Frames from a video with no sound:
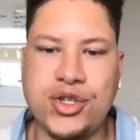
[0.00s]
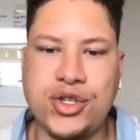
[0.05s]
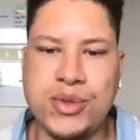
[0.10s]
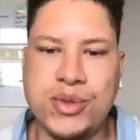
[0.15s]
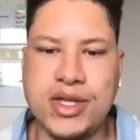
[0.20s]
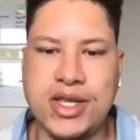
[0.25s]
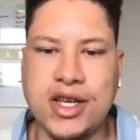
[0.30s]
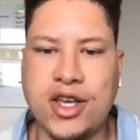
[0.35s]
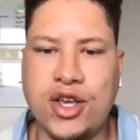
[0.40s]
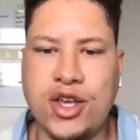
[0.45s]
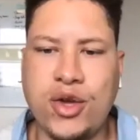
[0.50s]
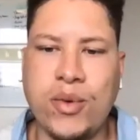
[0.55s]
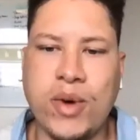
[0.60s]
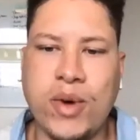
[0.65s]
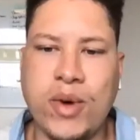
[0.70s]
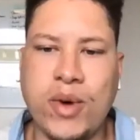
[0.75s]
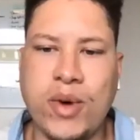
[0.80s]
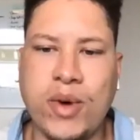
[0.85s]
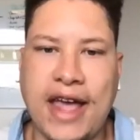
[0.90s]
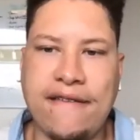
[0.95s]
Please use
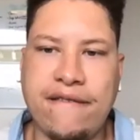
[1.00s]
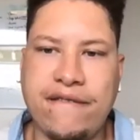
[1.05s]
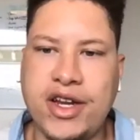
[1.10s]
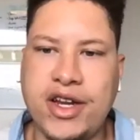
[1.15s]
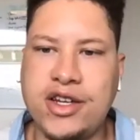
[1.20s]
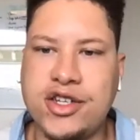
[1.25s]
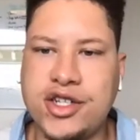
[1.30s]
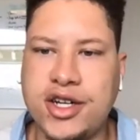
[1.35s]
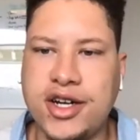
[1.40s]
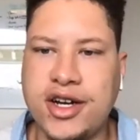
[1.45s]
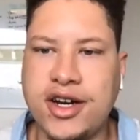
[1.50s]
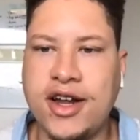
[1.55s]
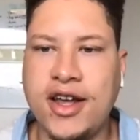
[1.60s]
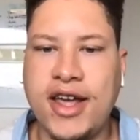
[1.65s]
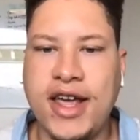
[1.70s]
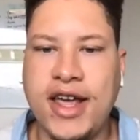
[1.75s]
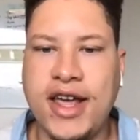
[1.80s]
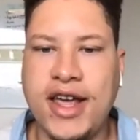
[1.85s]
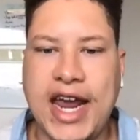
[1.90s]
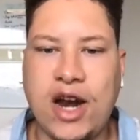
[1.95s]
the Q&A
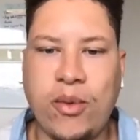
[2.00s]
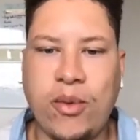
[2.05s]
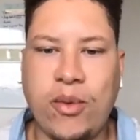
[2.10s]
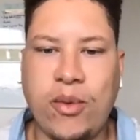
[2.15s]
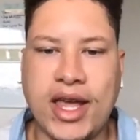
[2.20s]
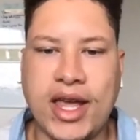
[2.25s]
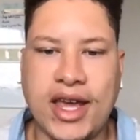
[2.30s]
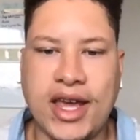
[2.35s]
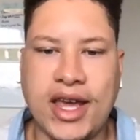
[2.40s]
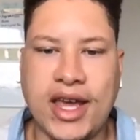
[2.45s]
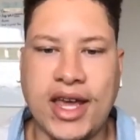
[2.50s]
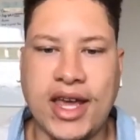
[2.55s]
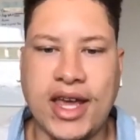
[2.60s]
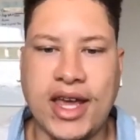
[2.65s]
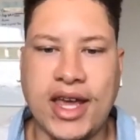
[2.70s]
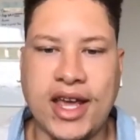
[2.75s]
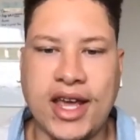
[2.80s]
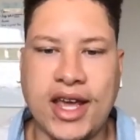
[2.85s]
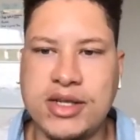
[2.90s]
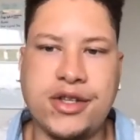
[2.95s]
feature
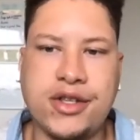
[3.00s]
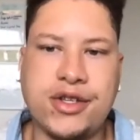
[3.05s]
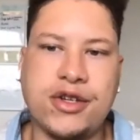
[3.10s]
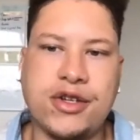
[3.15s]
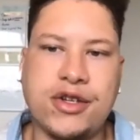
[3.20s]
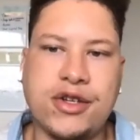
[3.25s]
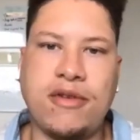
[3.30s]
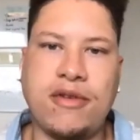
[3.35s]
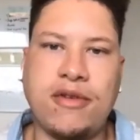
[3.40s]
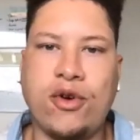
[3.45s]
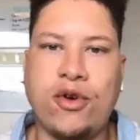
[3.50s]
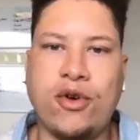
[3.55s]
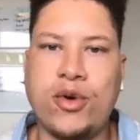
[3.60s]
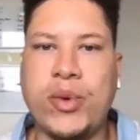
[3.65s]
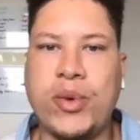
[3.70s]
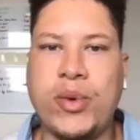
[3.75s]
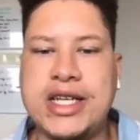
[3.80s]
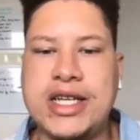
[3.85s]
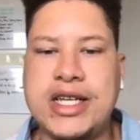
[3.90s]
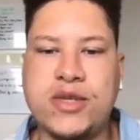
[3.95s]
and we can get those
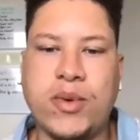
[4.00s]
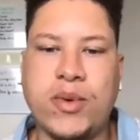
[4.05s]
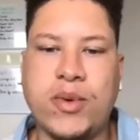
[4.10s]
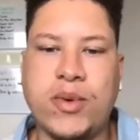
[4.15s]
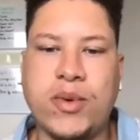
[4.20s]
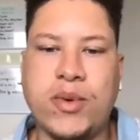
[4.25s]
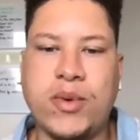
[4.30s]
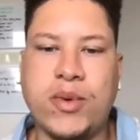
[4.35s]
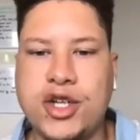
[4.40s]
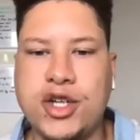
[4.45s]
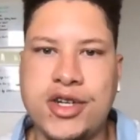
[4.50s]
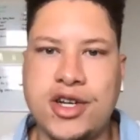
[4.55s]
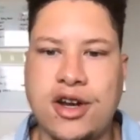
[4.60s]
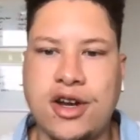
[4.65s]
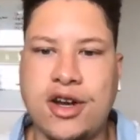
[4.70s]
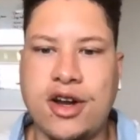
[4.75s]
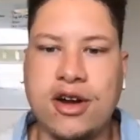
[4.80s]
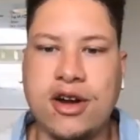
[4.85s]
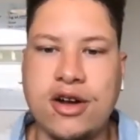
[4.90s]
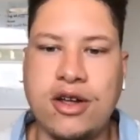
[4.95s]
answers before we
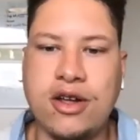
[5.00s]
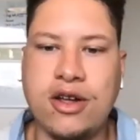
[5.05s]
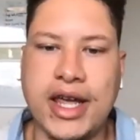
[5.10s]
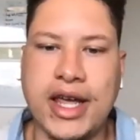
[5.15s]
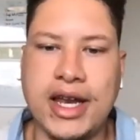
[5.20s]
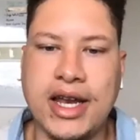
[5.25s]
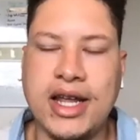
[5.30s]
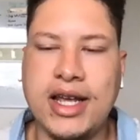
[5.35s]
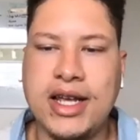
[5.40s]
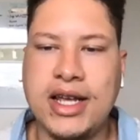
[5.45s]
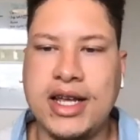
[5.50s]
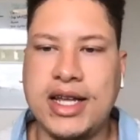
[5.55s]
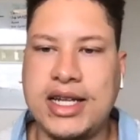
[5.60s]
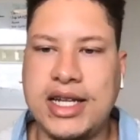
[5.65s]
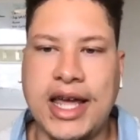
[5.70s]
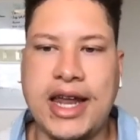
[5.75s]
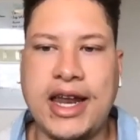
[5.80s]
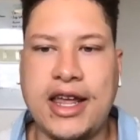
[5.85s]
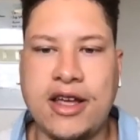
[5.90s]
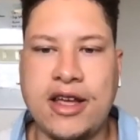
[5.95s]
switch over to
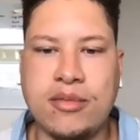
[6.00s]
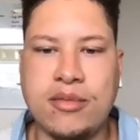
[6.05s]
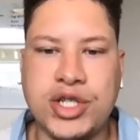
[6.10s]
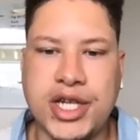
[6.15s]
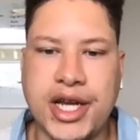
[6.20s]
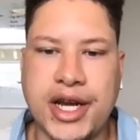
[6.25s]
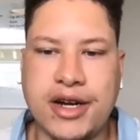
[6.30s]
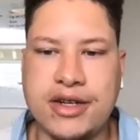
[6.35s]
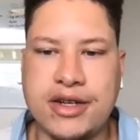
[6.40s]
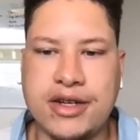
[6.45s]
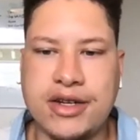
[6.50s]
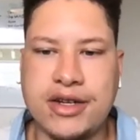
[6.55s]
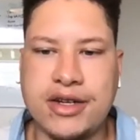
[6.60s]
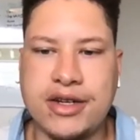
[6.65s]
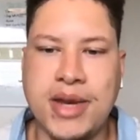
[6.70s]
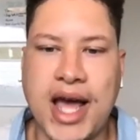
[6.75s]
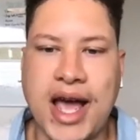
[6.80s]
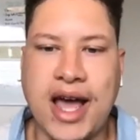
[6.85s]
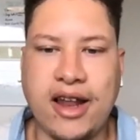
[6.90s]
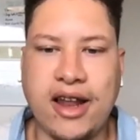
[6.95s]
Earl and let
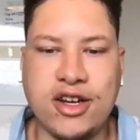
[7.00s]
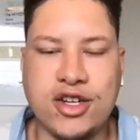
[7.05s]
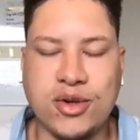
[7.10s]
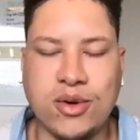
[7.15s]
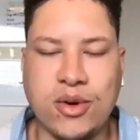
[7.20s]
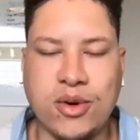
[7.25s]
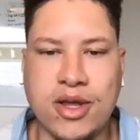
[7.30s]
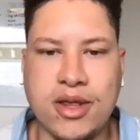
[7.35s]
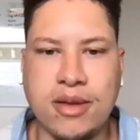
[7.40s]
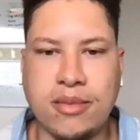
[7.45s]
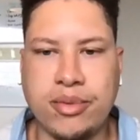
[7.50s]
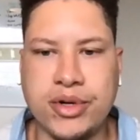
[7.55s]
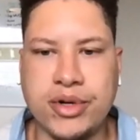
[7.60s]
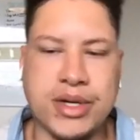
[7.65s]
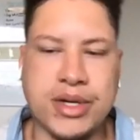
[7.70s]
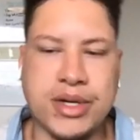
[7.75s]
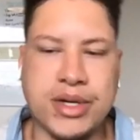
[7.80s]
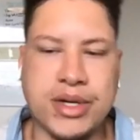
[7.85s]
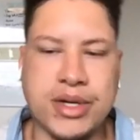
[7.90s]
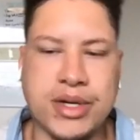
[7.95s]
him share some
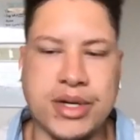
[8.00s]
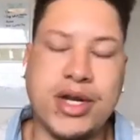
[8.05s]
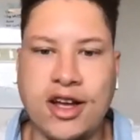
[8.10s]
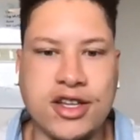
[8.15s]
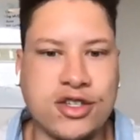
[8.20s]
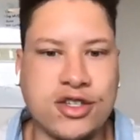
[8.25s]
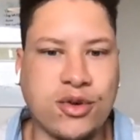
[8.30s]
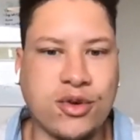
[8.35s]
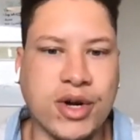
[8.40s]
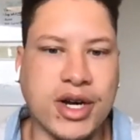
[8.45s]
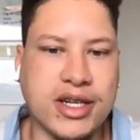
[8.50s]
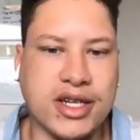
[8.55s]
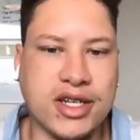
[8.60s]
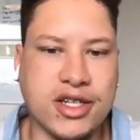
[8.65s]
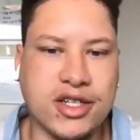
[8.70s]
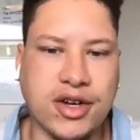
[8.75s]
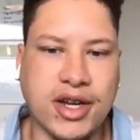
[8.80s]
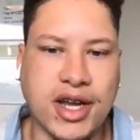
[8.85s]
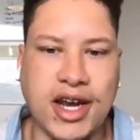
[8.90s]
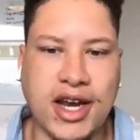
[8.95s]
knowledge on the
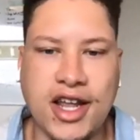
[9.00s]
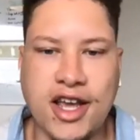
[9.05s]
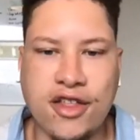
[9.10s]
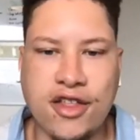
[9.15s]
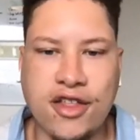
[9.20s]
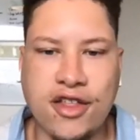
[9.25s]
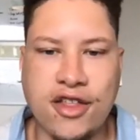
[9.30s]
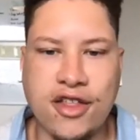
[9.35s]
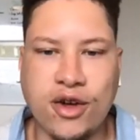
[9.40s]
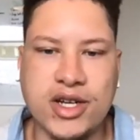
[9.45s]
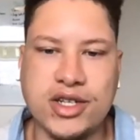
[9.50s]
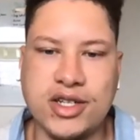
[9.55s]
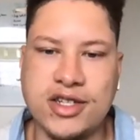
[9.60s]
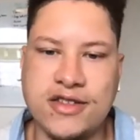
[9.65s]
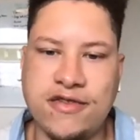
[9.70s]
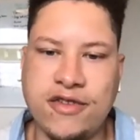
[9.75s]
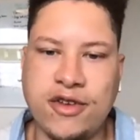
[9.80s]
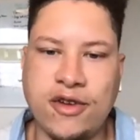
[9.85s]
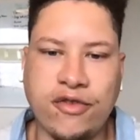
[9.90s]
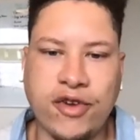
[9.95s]
Prince Hall Historic District.
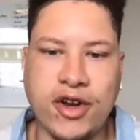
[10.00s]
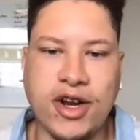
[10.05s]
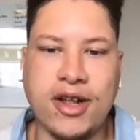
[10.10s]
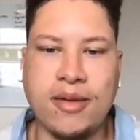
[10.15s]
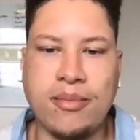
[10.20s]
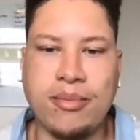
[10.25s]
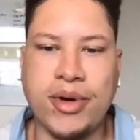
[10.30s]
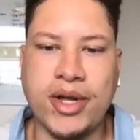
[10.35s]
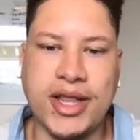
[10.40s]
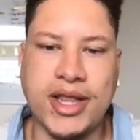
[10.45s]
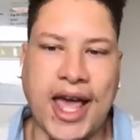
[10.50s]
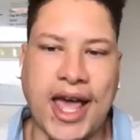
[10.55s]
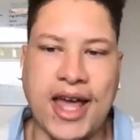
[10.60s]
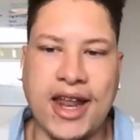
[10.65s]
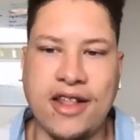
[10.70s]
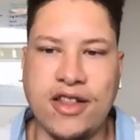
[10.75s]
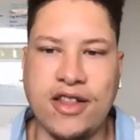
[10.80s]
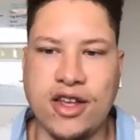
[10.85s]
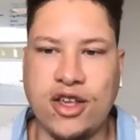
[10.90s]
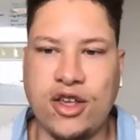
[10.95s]
Any other questions? Feel
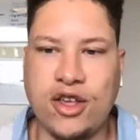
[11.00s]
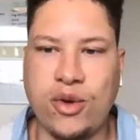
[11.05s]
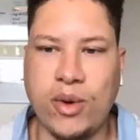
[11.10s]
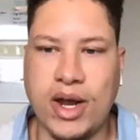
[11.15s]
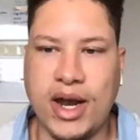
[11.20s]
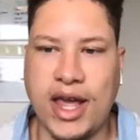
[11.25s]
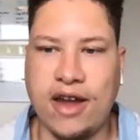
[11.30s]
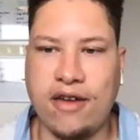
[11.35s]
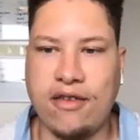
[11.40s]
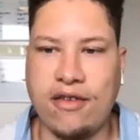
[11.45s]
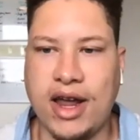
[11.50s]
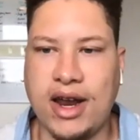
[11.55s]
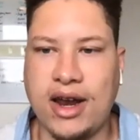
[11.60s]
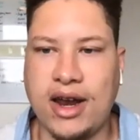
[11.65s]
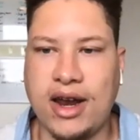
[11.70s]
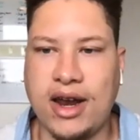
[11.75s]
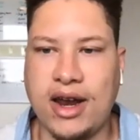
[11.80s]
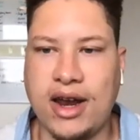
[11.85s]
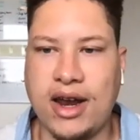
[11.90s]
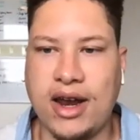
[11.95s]
free to put that in the
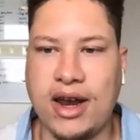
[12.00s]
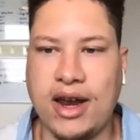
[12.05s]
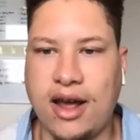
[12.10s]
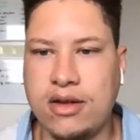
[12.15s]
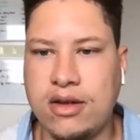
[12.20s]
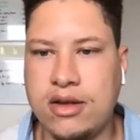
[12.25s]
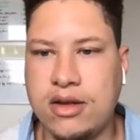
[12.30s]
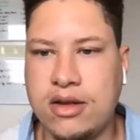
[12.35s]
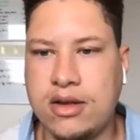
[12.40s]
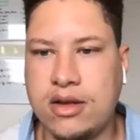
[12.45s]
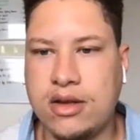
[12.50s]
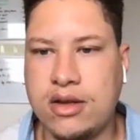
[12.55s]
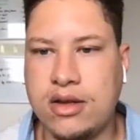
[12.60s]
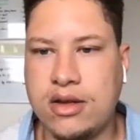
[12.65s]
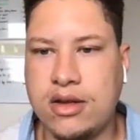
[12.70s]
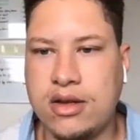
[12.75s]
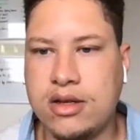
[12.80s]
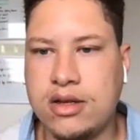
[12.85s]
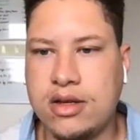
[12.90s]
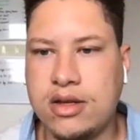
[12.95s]
Q&A right
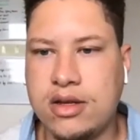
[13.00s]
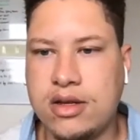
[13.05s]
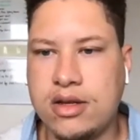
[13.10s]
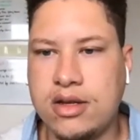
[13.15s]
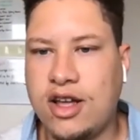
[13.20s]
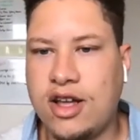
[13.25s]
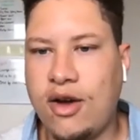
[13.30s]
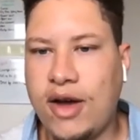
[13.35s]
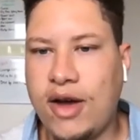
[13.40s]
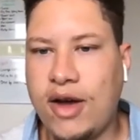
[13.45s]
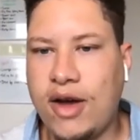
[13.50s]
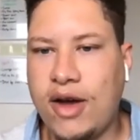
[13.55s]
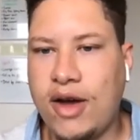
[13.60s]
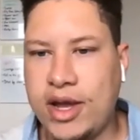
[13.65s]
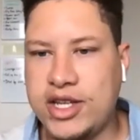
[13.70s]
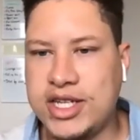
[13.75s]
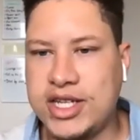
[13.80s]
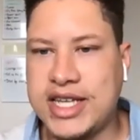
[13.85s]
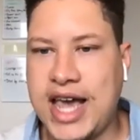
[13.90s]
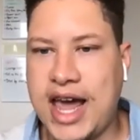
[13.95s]

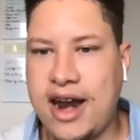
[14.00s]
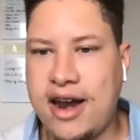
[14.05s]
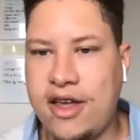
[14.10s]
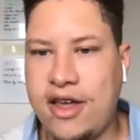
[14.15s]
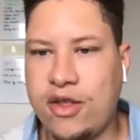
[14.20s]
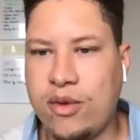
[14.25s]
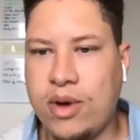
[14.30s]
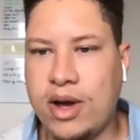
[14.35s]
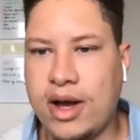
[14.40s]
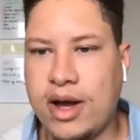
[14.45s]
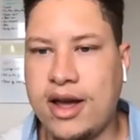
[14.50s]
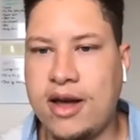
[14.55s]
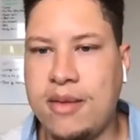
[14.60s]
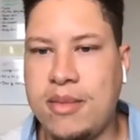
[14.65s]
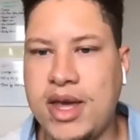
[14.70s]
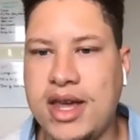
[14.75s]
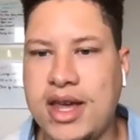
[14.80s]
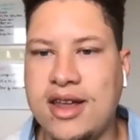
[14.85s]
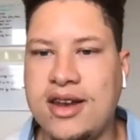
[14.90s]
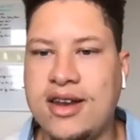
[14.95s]
now. Okay, we just
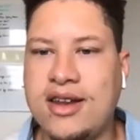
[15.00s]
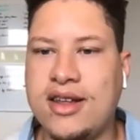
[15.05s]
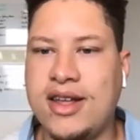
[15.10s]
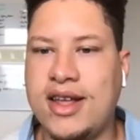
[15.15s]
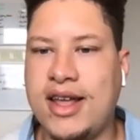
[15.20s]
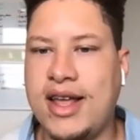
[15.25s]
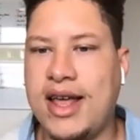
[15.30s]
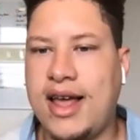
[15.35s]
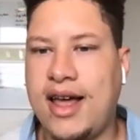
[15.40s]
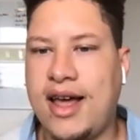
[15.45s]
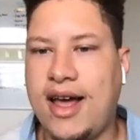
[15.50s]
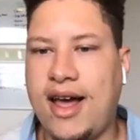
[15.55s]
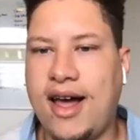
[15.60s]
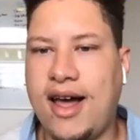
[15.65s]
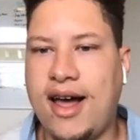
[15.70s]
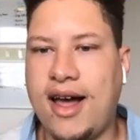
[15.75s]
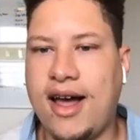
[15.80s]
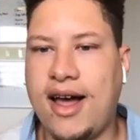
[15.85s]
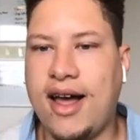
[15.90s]
got another one come in.